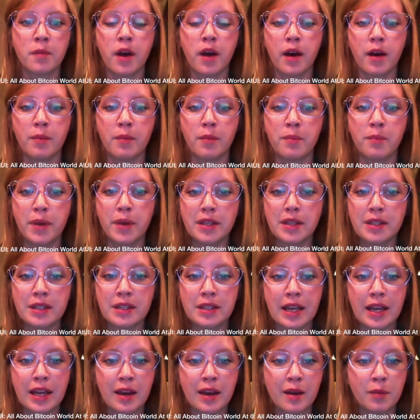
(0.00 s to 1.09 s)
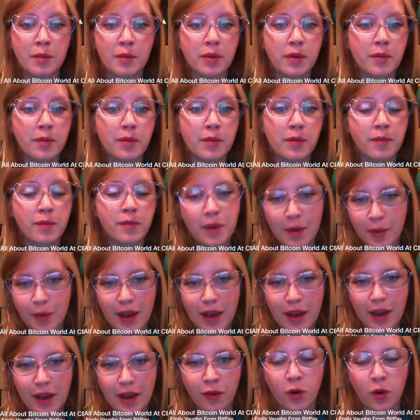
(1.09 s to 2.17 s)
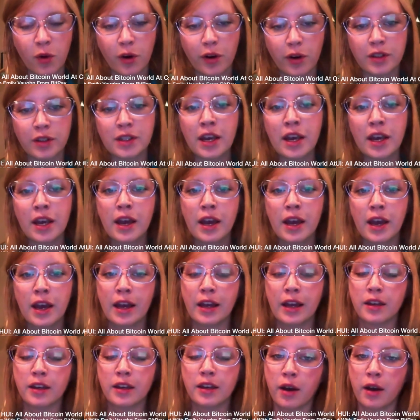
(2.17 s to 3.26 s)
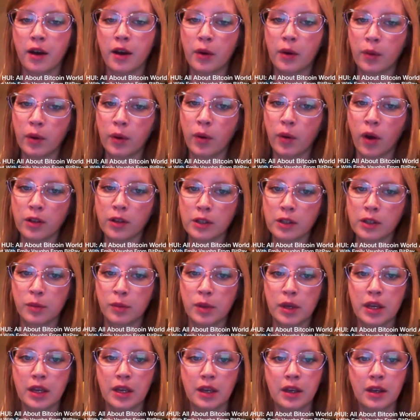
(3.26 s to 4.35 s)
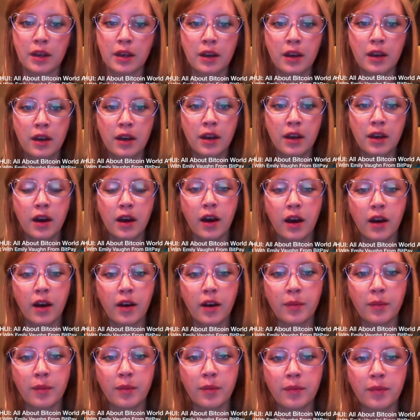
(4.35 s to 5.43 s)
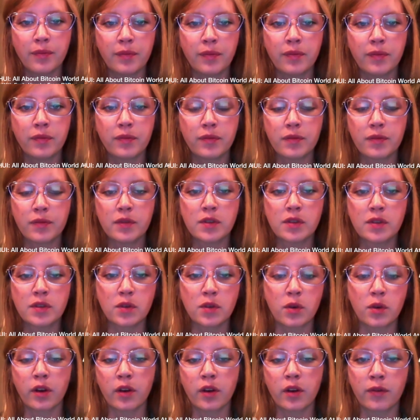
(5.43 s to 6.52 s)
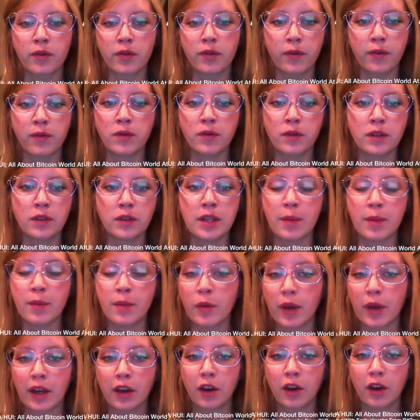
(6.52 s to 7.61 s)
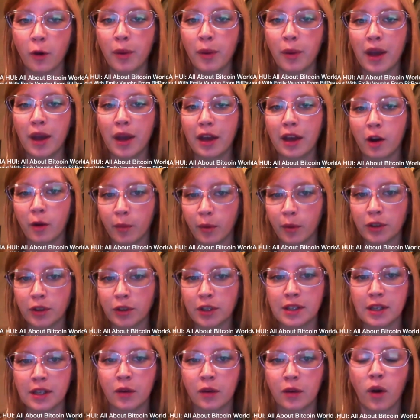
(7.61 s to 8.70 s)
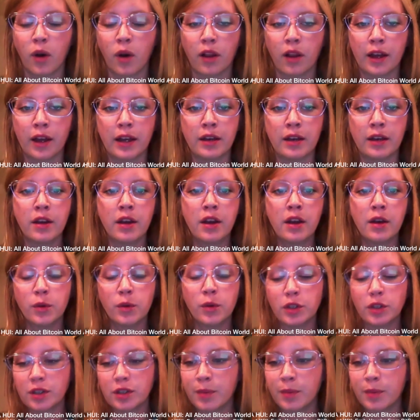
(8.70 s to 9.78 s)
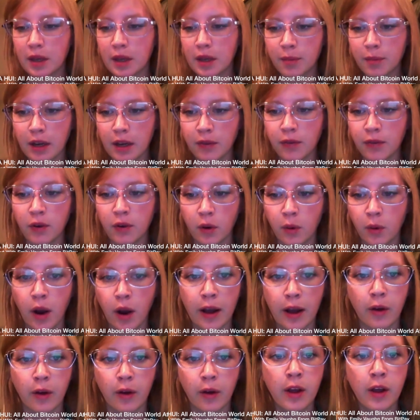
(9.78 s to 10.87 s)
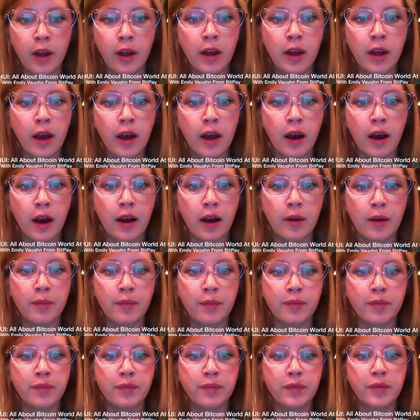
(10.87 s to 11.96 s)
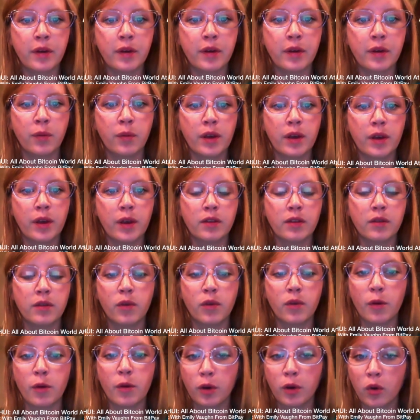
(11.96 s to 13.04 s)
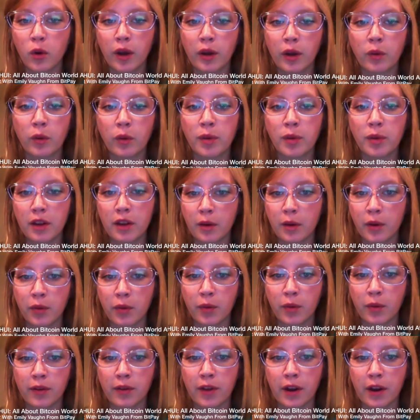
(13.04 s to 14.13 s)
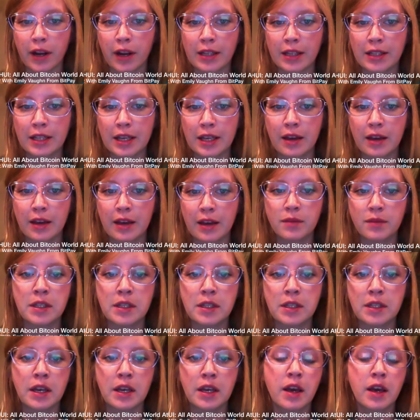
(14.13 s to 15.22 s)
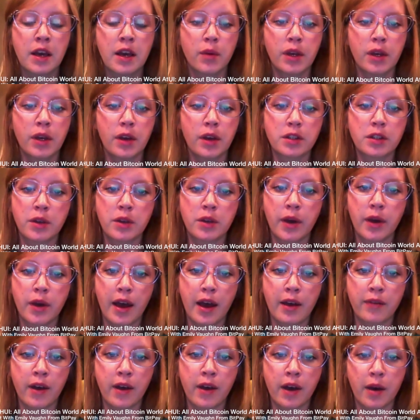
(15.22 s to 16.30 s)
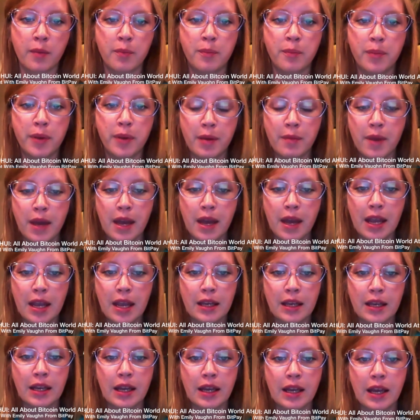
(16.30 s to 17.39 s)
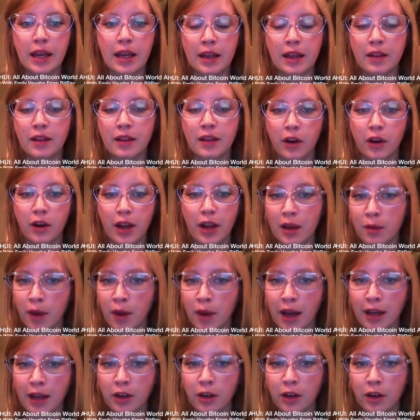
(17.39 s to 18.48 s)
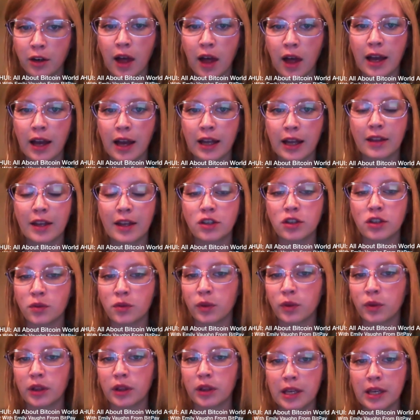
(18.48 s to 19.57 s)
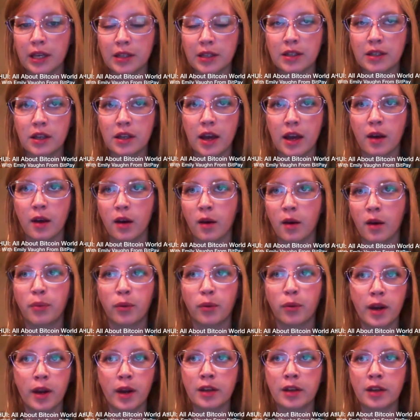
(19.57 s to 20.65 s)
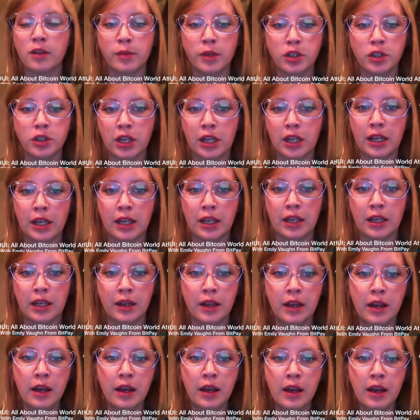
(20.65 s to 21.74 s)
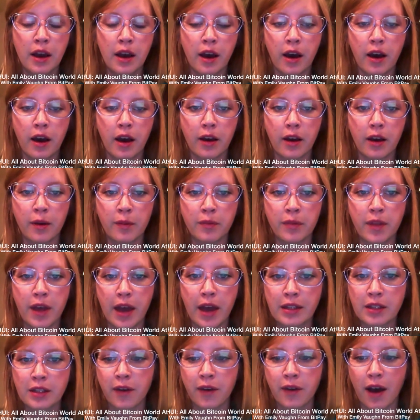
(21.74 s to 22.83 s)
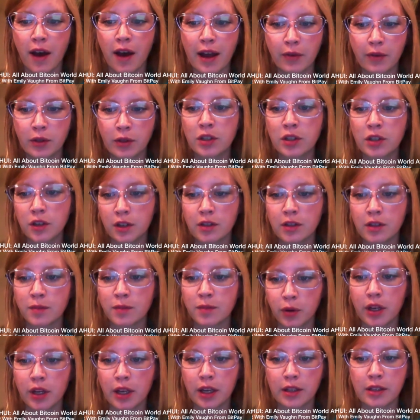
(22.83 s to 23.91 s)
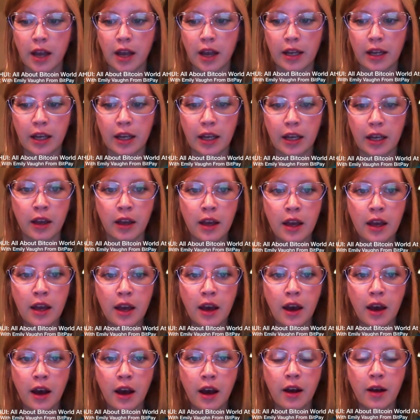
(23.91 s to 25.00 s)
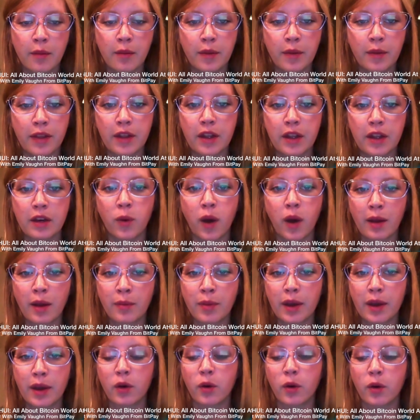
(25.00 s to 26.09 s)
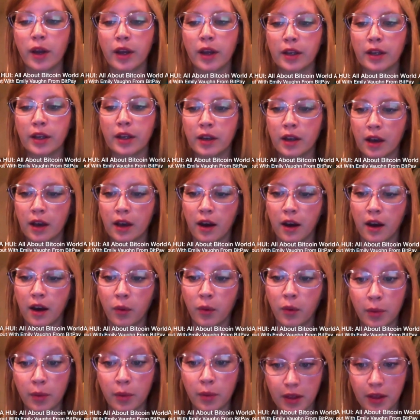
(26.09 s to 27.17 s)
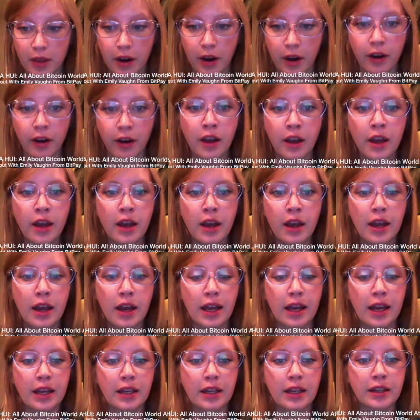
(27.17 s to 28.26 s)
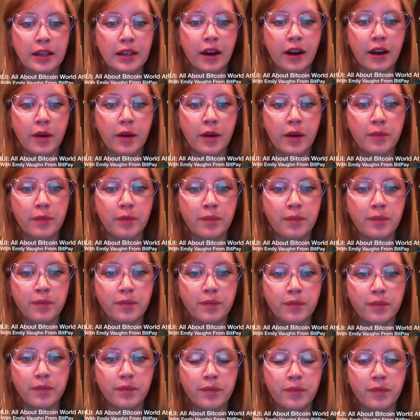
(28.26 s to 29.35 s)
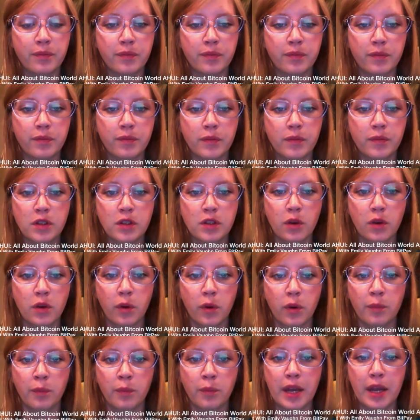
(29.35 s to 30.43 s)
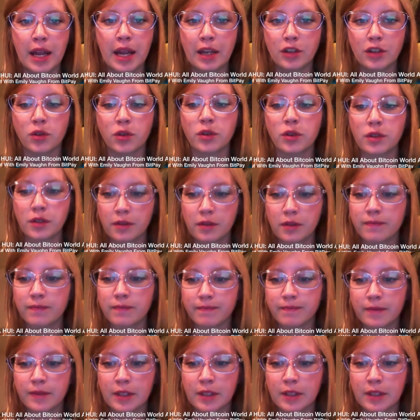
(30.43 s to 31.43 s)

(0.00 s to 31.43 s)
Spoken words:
Bitstamp, BitPay, of course, and we will also be sort of demoing CoPay, our multi-sig wallet, which has been in beta for a while. RoboCoin will be there with one of their ATMs. We also have Bitmain and their Antminer line. They just released a brand new machine, the S5, which is pretty exciting. And then Why Bitcoin will be there, and so will BitAngels.